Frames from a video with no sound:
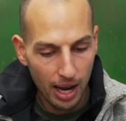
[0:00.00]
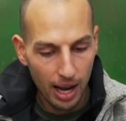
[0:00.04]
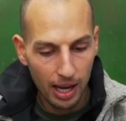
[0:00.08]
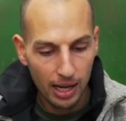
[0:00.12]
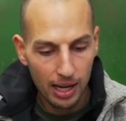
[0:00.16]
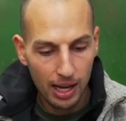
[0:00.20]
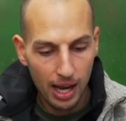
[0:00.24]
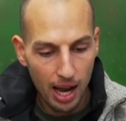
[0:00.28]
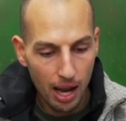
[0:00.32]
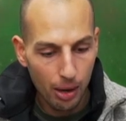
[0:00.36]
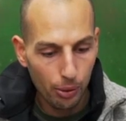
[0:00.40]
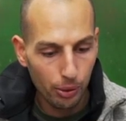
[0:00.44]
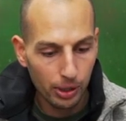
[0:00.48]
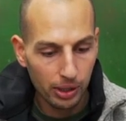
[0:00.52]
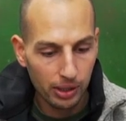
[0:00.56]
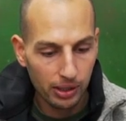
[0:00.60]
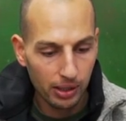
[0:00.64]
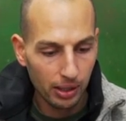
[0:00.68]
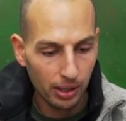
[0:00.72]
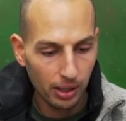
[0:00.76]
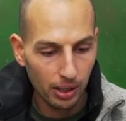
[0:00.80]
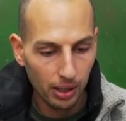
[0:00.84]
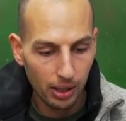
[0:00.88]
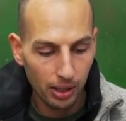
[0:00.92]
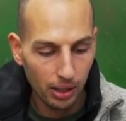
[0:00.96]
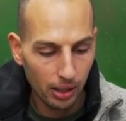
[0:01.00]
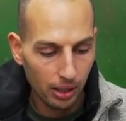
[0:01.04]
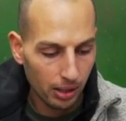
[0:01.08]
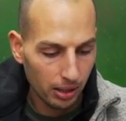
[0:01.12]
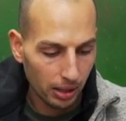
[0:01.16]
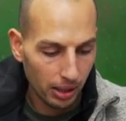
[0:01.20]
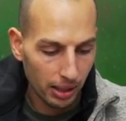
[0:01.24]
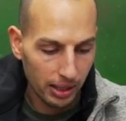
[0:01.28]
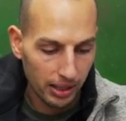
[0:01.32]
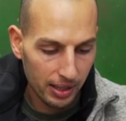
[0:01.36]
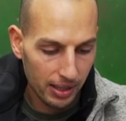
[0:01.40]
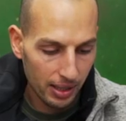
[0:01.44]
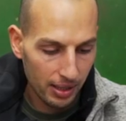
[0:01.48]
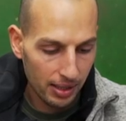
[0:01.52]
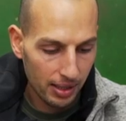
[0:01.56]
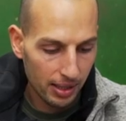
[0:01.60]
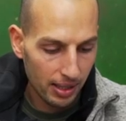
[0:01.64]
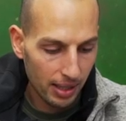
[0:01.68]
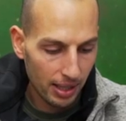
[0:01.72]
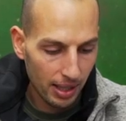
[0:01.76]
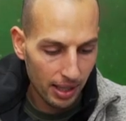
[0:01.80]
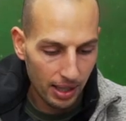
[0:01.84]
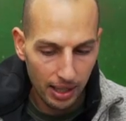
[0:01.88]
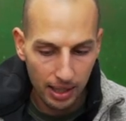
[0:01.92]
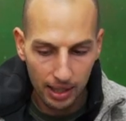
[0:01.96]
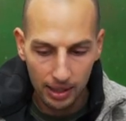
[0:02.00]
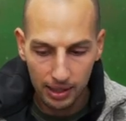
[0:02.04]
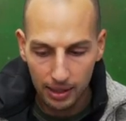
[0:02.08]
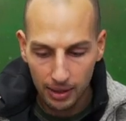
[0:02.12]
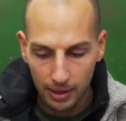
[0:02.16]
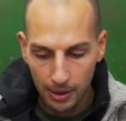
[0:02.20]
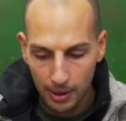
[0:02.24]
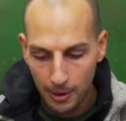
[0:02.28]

and how it clicks inside.